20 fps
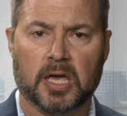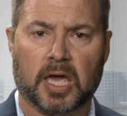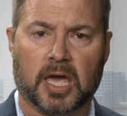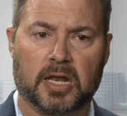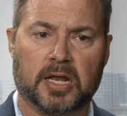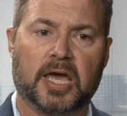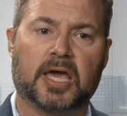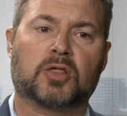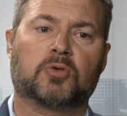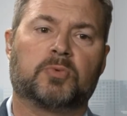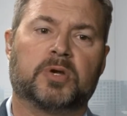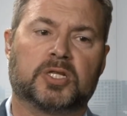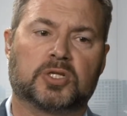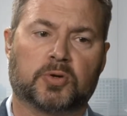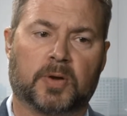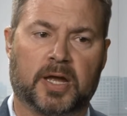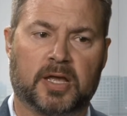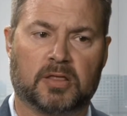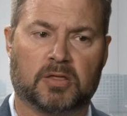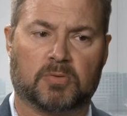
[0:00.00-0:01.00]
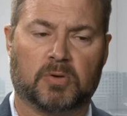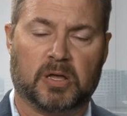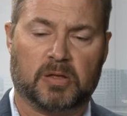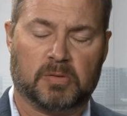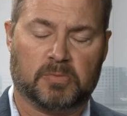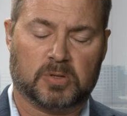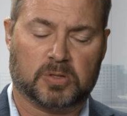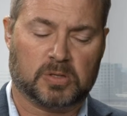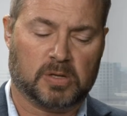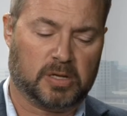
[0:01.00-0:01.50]
And as we
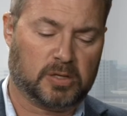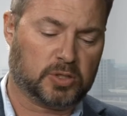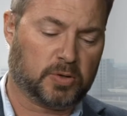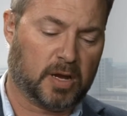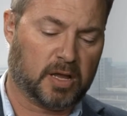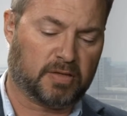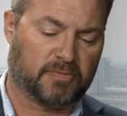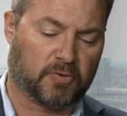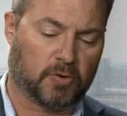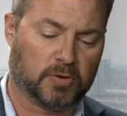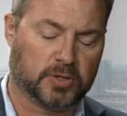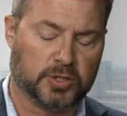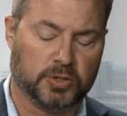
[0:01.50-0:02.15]
transfer